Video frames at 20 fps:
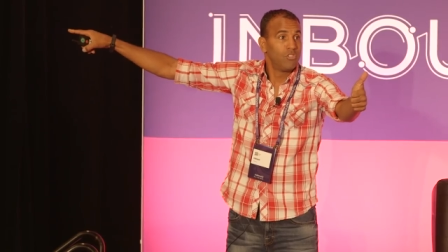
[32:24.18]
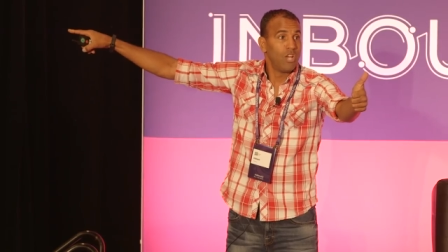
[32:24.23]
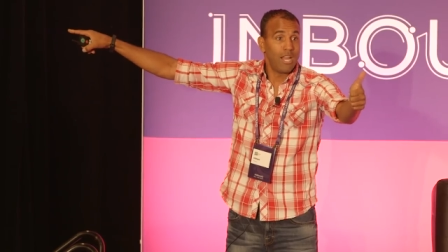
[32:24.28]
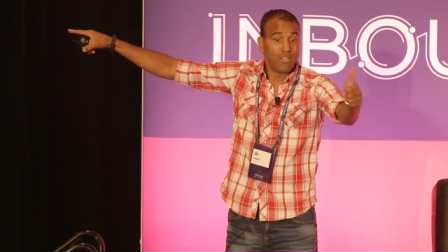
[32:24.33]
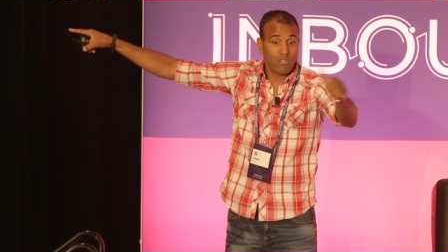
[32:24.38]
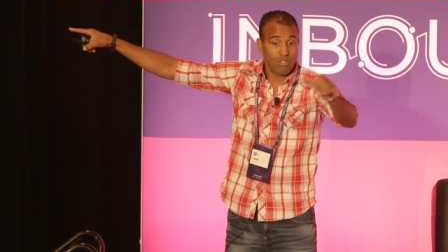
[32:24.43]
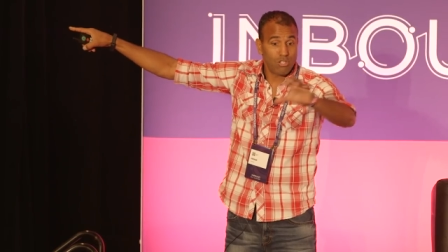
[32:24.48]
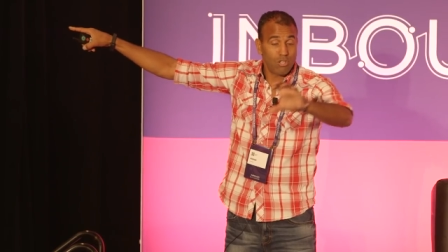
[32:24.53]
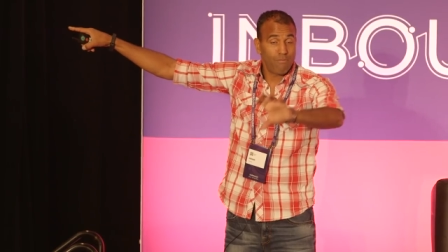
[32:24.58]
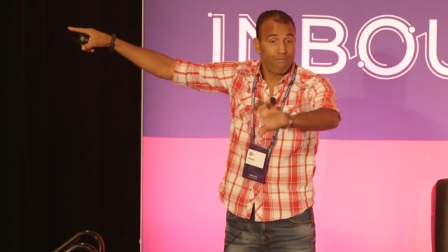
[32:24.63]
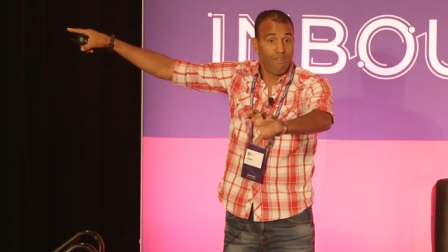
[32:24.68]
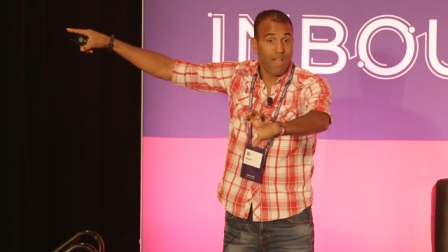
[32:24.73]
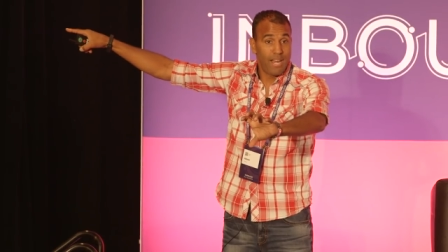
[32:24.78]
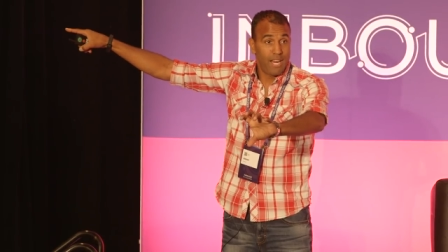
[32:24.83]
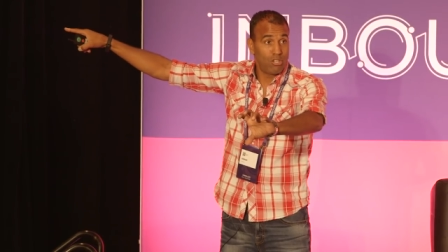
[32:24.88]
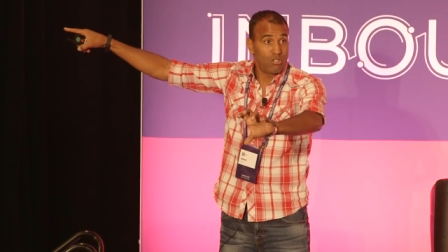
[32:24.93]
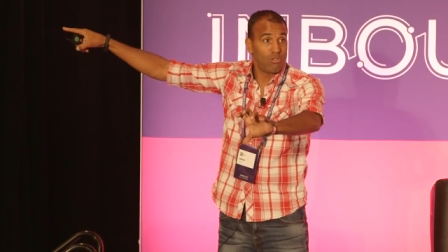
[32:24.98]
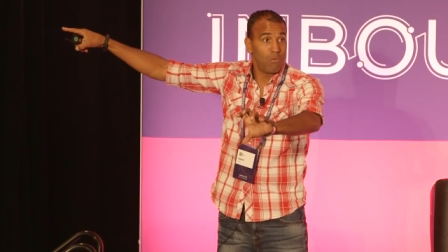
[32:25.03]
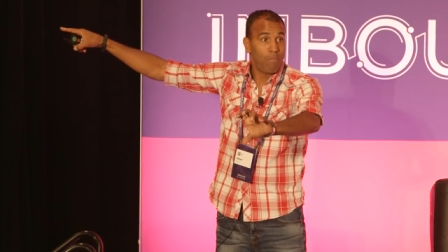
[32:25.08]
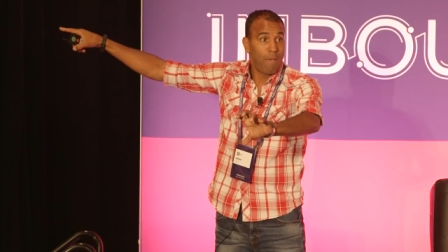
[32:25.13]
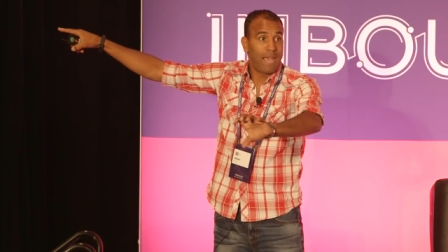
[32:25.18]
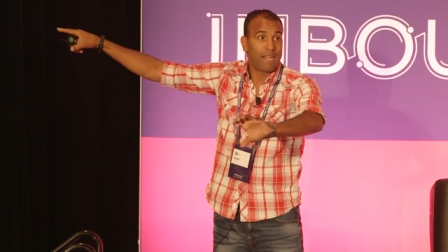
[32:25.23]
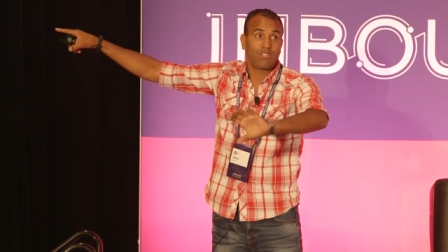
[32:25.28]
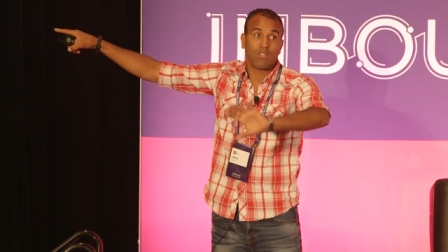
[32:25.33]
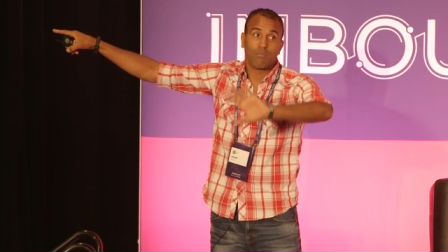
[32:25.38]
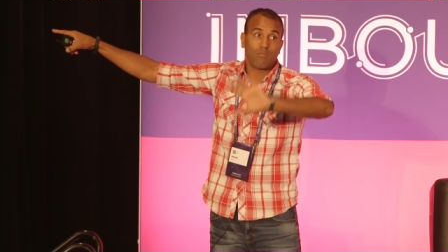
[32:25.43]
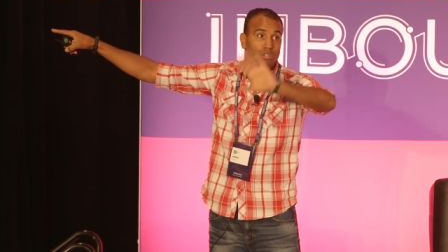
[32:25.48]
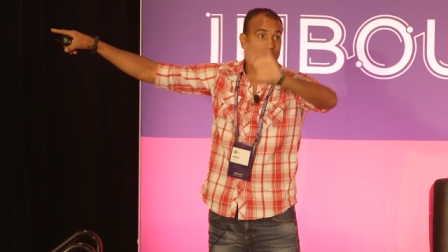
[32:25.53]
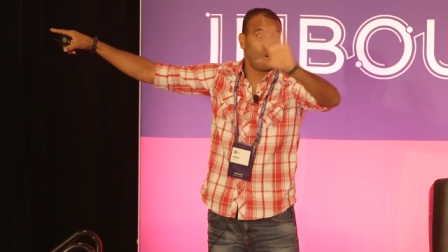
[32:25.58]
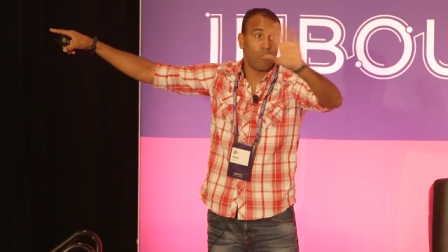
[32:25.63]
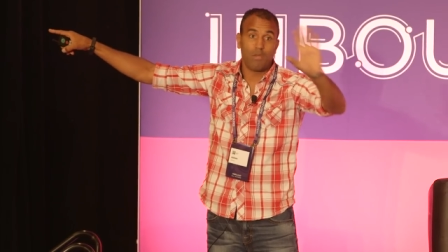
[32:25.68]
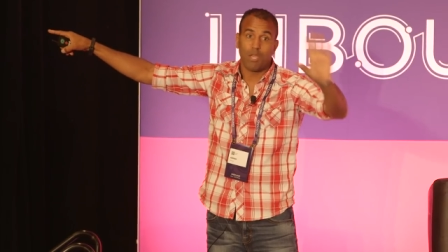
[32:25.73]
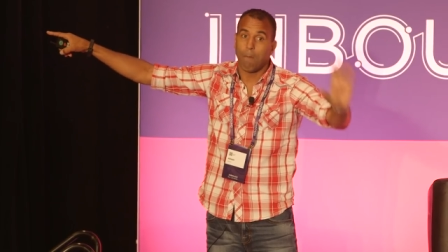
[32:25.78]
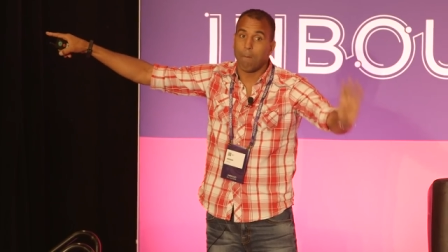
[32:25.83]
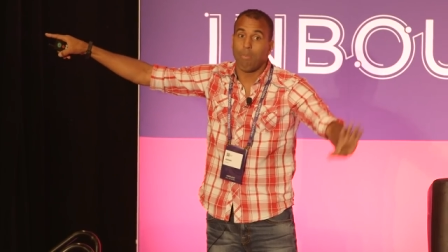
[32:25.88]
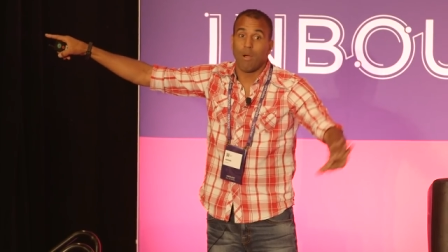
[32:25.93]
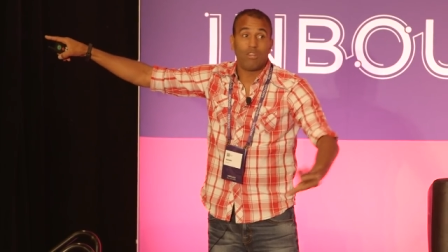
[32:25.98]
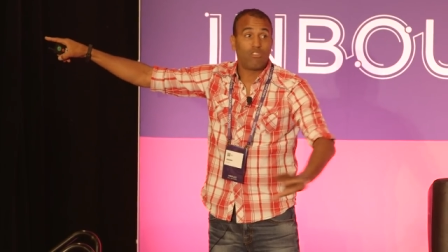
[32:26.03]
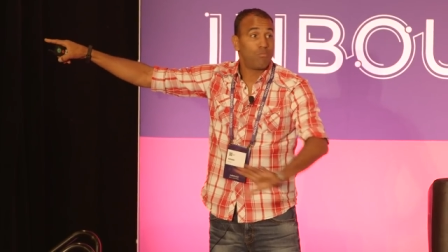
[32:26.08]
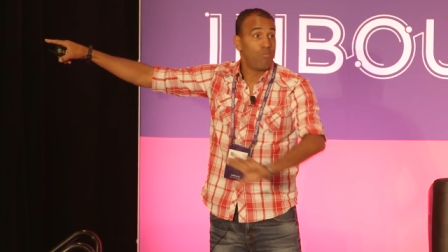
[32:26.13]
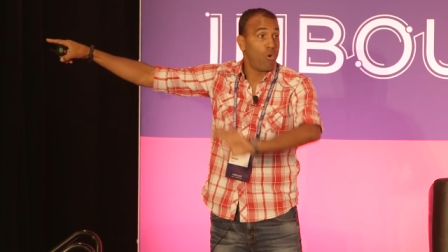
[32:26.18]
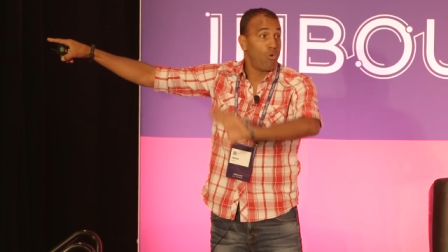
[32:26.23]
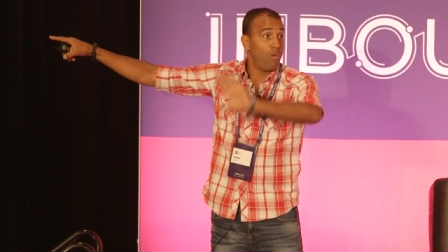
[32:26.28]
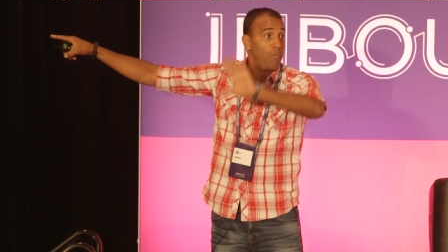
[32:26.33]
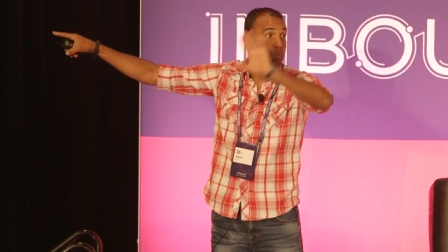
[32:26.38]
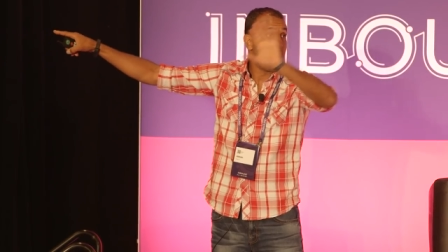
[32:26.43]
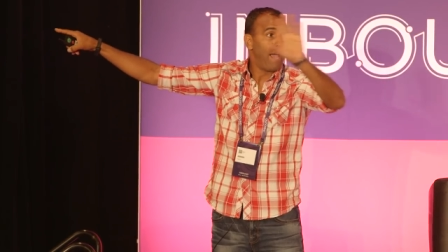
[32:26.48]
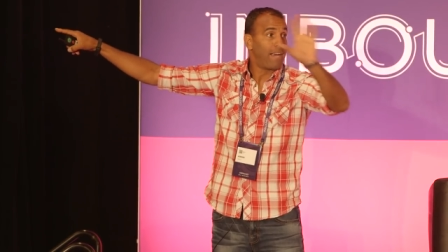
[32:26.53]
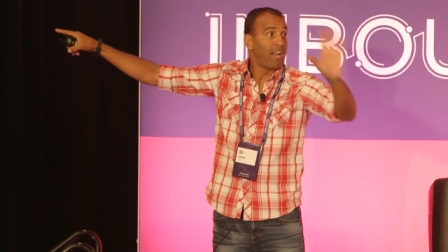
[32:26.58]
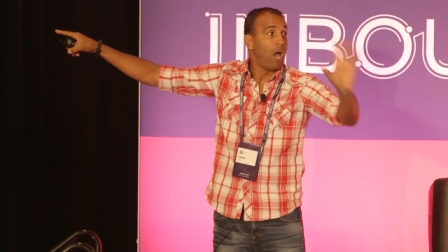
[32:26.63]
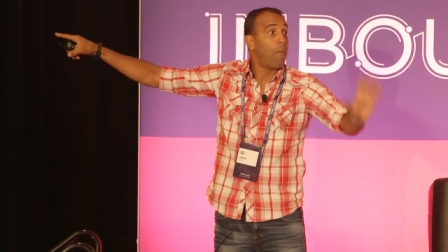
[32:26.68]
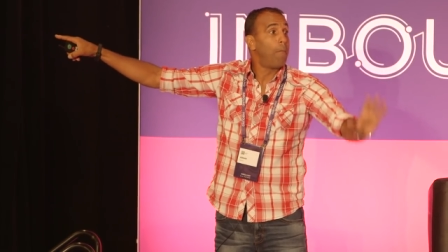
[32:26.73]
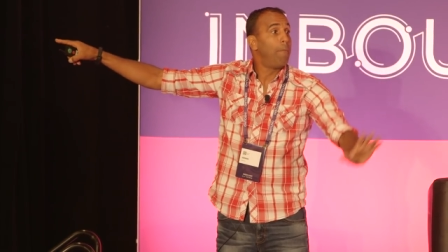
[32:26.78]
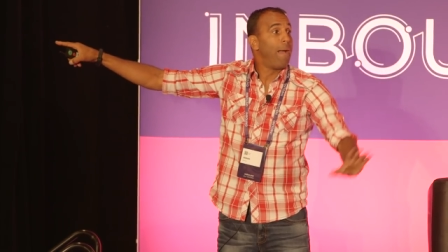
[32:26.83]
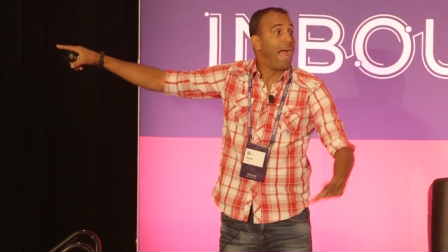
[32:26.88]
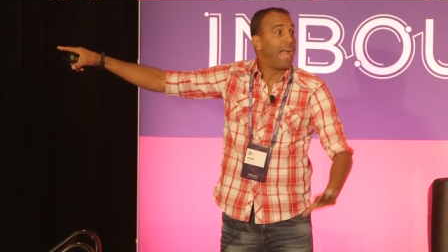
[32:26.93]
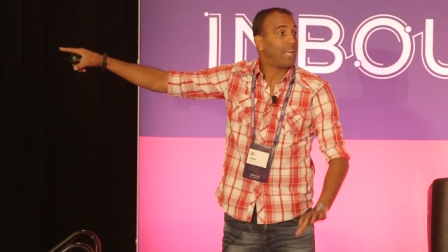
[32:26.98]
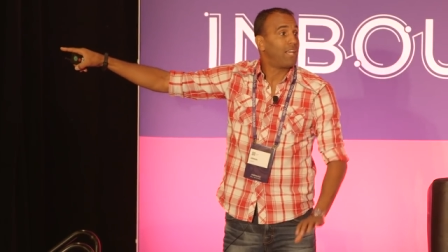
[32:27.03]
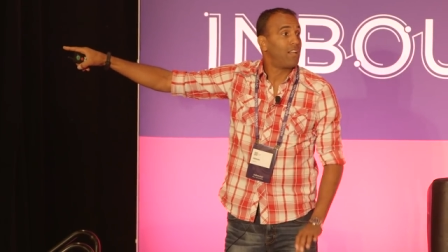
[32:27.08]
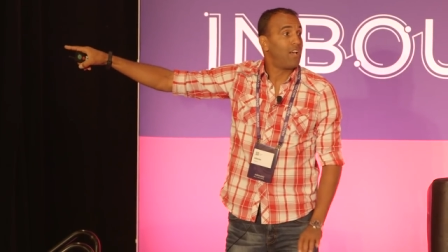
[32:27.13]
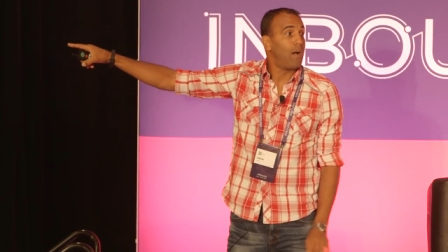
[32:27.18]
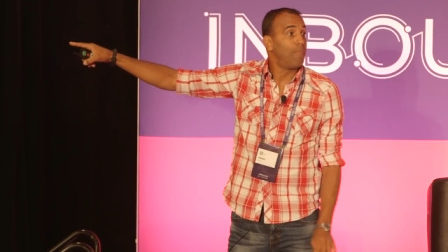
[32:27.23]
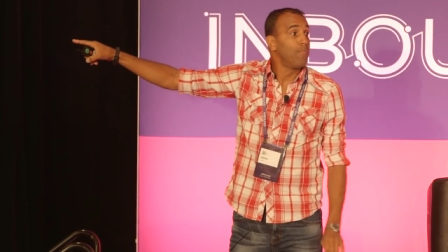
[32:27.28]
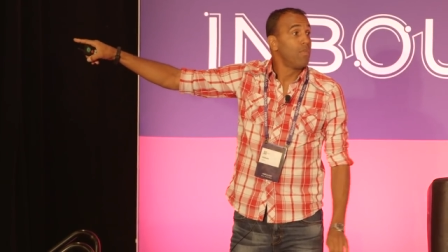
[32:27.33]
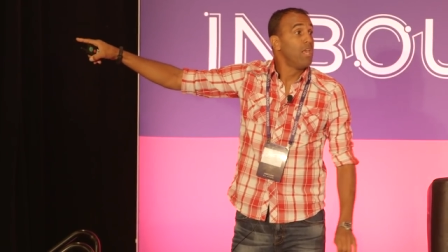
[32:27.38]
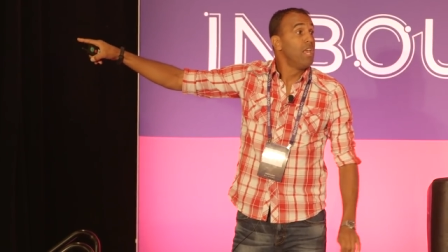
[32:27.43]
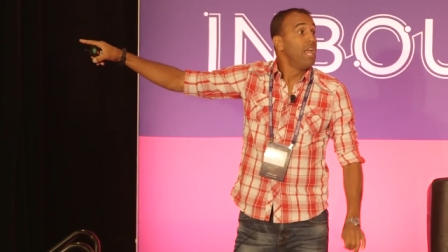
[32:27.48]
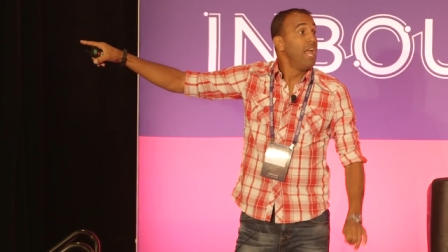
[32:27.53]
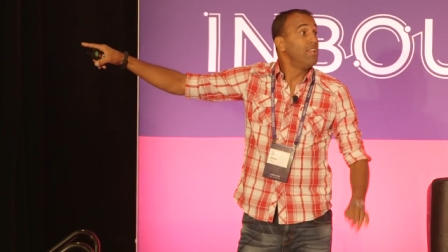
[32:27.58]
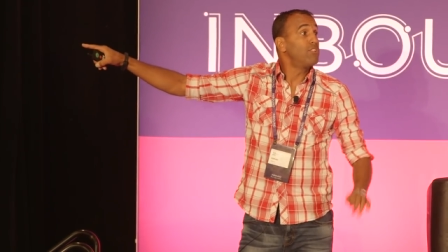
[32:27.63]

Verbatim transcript: Not just the financial impact, because there'll be a bunch more impact. I'll back it up.